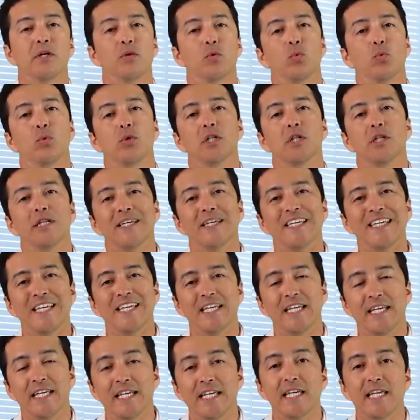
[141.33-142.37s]
will
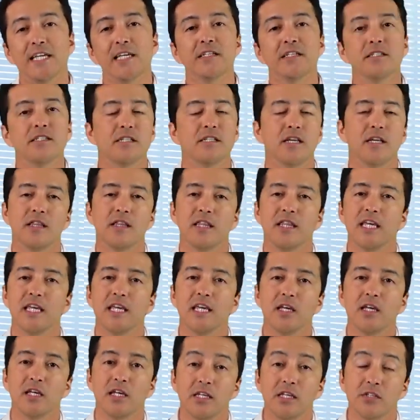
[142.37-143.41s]
ease
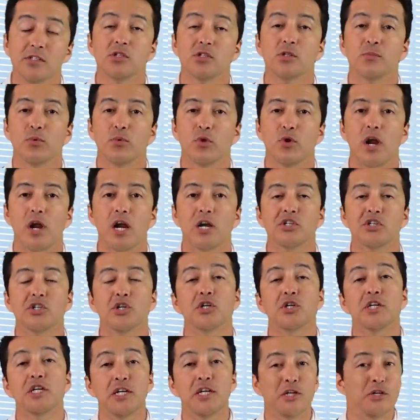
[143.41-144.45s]
the insulin
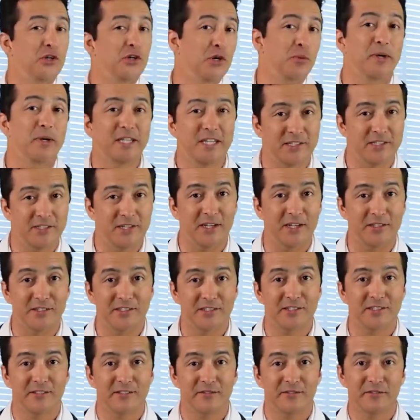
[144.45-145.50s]
production in your beta
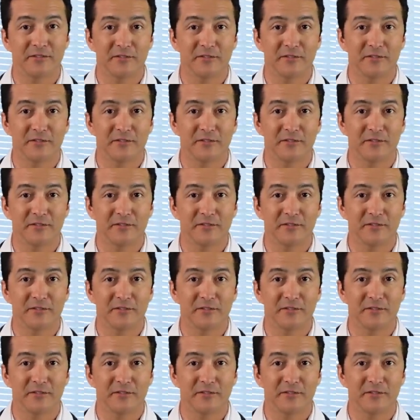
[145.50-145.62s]
cells.